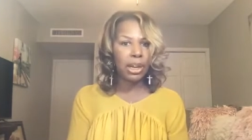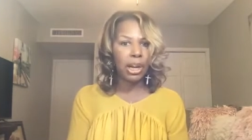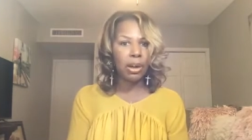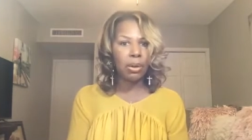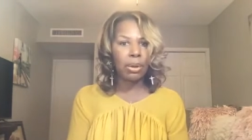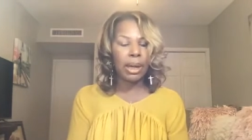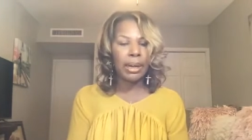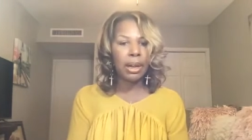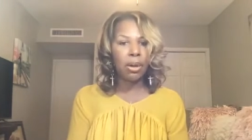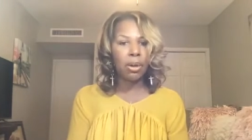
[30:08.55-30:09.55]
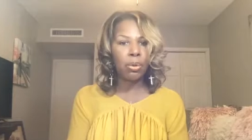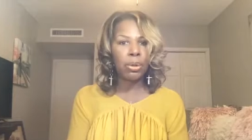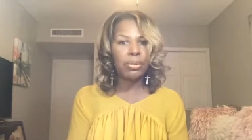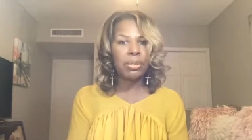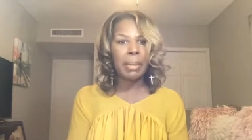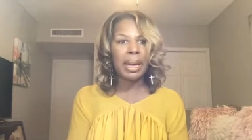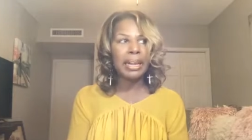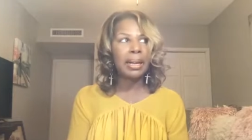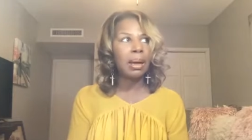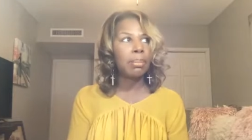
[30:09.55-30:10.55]
I know if
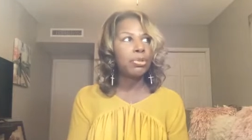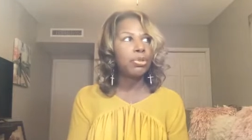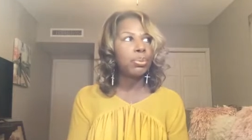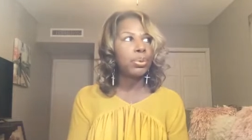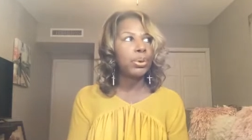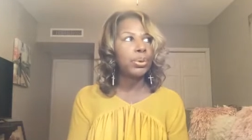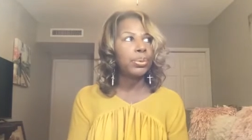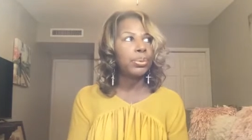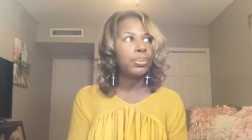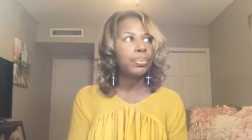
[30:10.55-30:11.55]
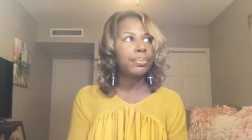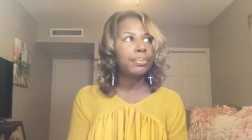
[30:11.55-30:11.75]
somebody comes through